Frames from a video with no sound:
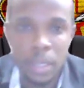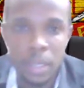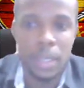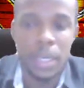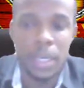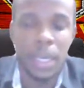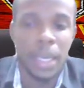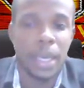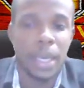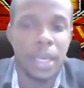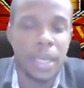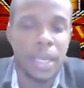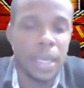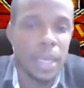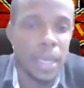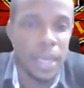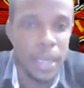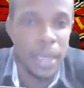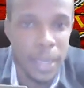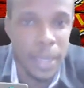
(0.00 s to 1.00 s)
De
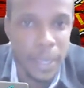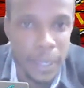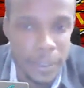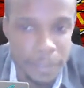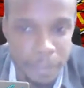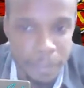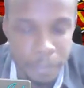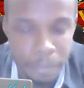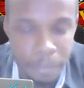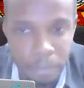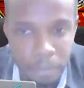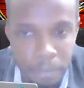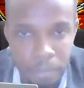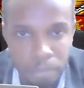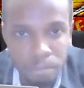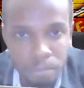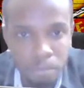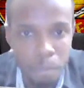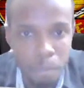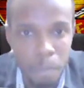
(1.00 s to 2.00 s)
Gea.
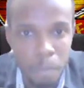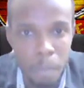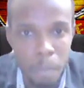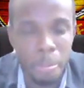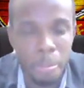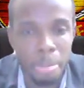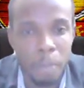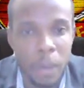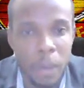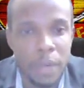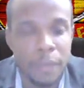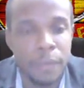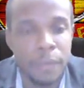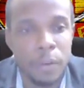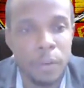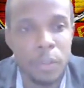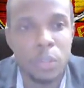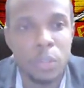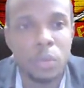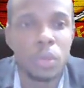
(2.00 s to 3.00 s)
Alright, the
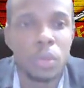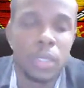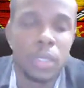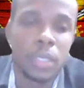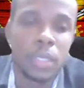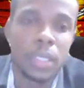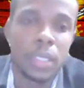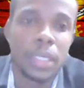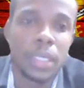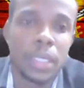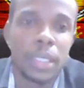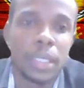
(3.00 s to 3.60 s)
first goal.